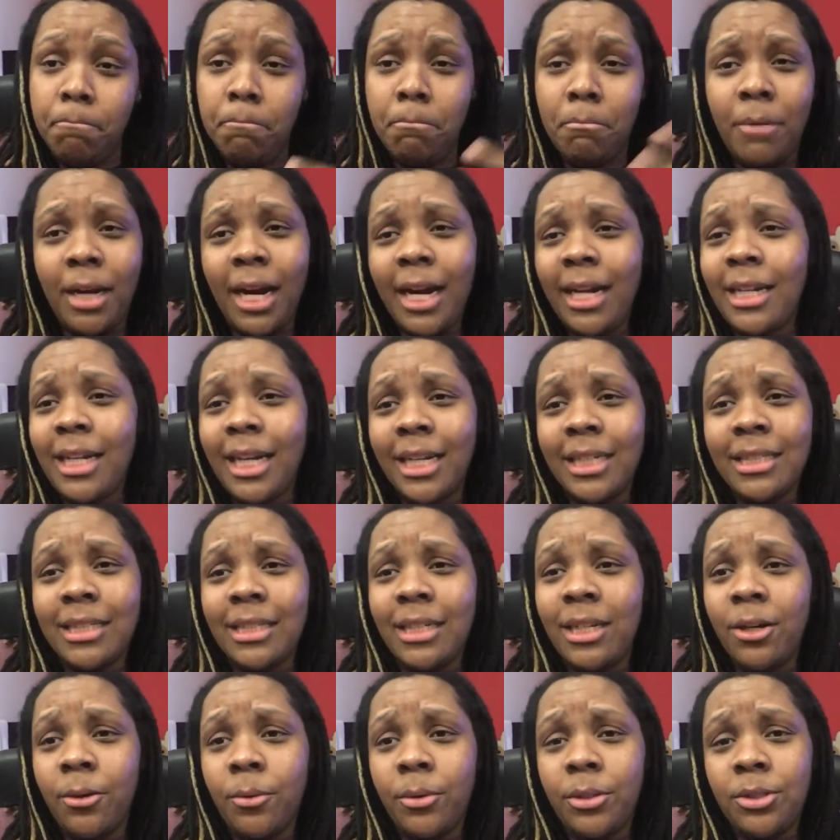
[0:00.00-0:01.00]
But I'd like to
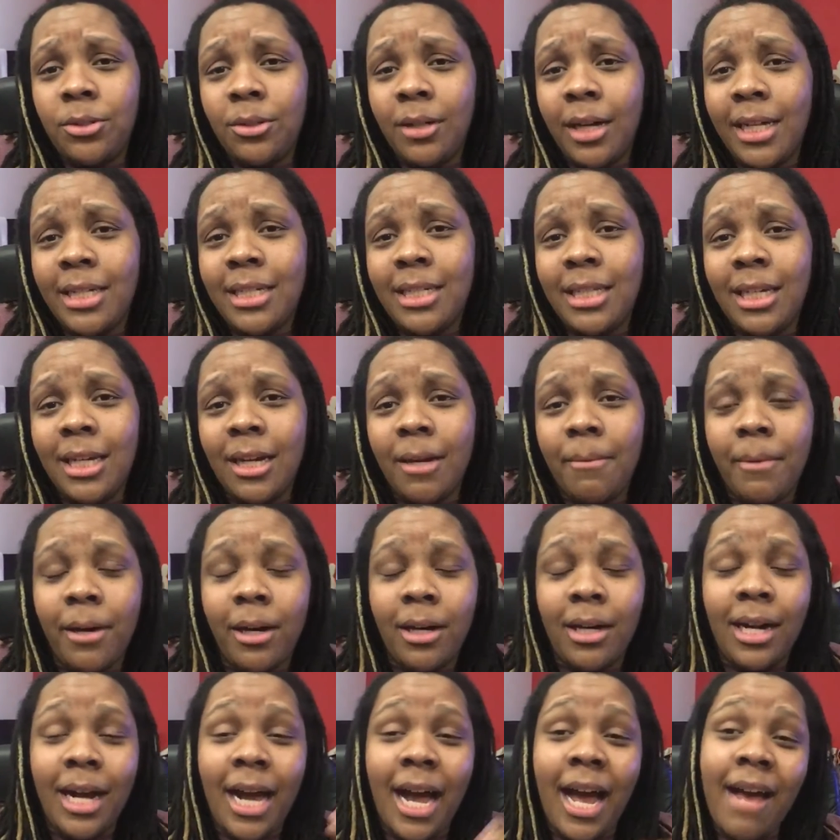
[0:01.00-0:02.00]
hear what you guys think
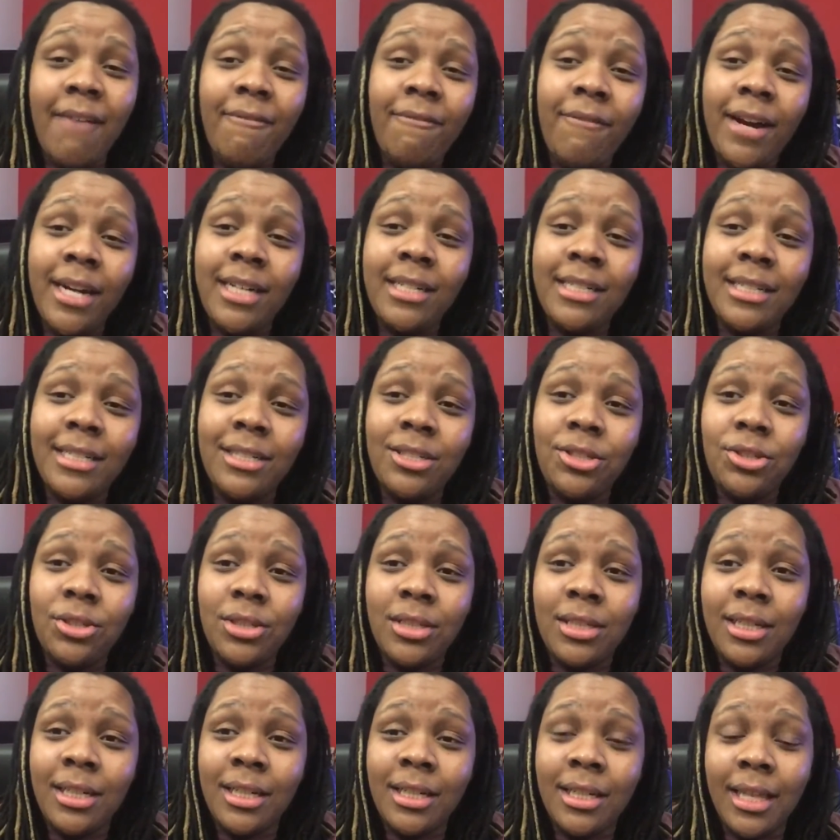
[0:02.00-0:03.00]
about it. I find it
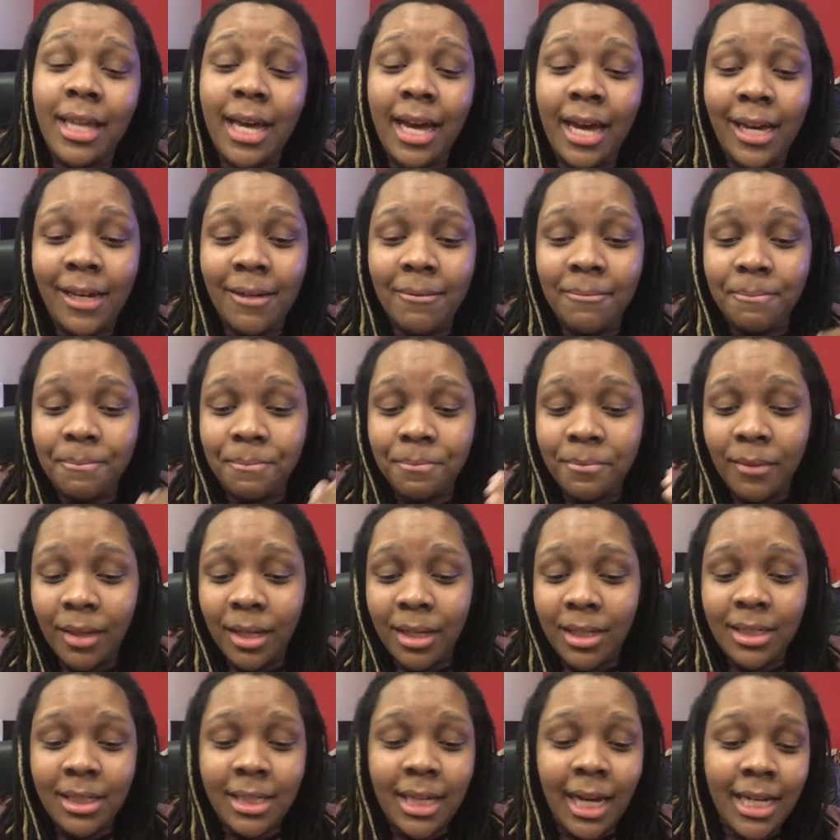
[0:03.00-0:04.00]
interesting that
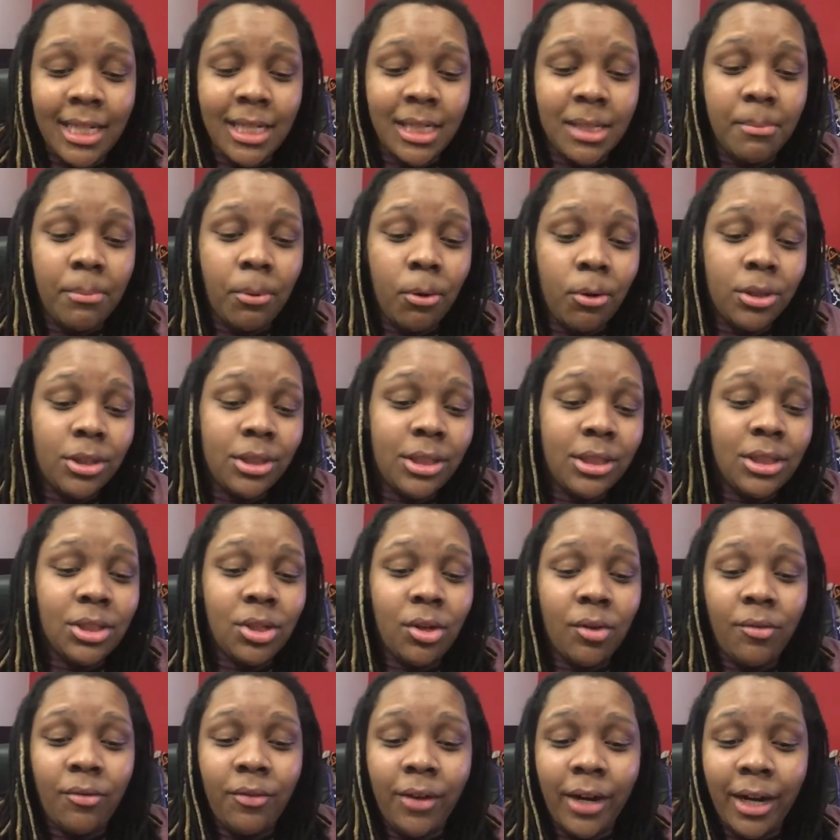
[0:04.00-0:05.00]
sizing portions
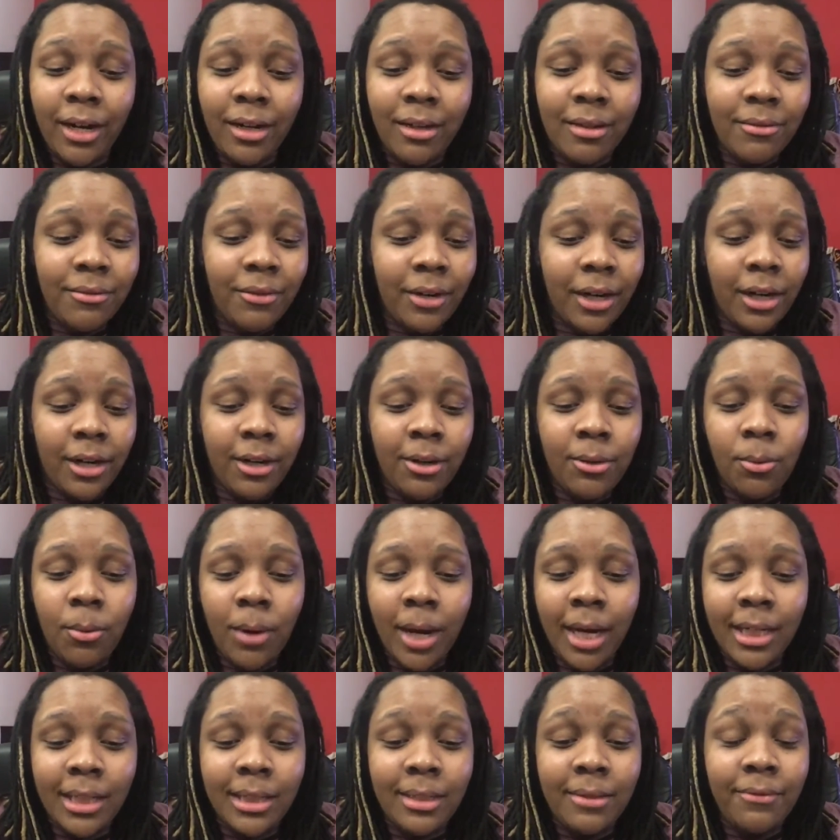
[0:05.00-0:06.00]
are very, very
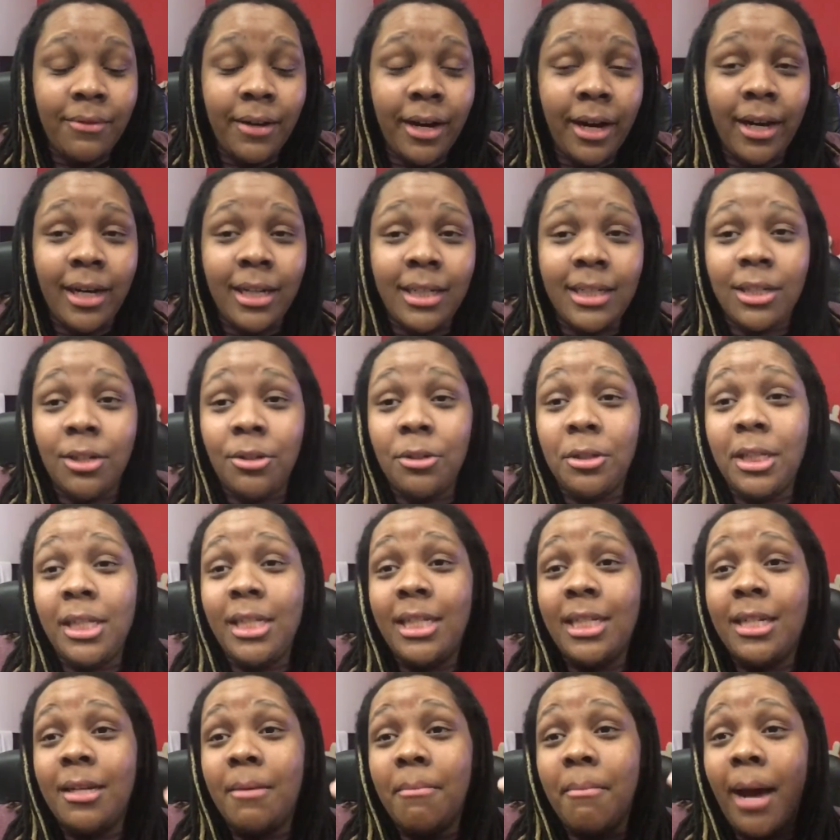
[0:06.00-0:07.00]
widely varied, or at
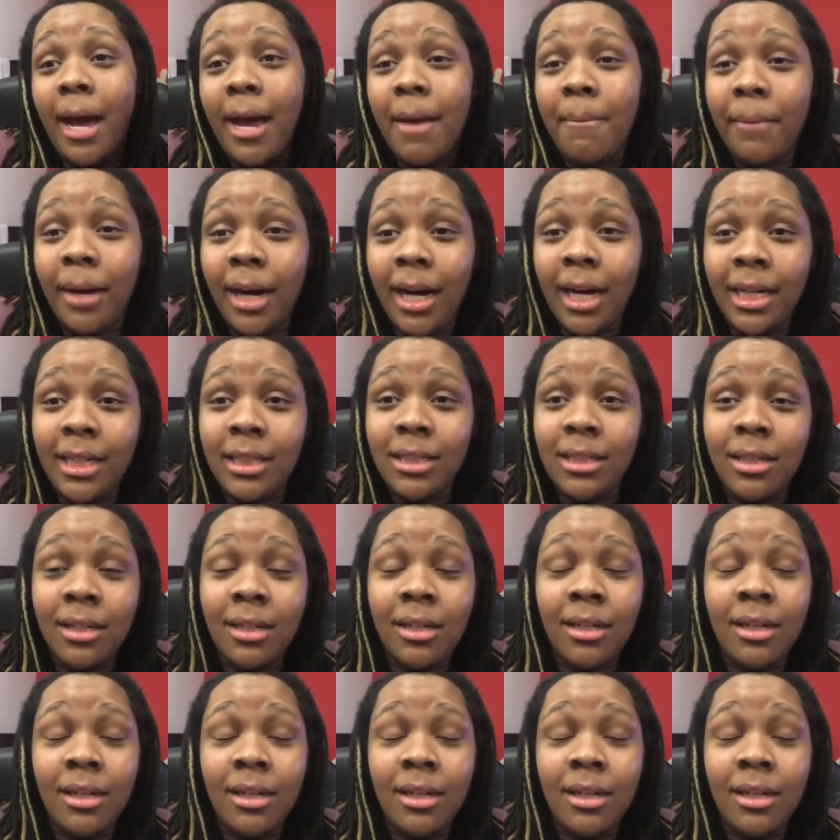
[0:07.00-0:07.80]
least in my mind.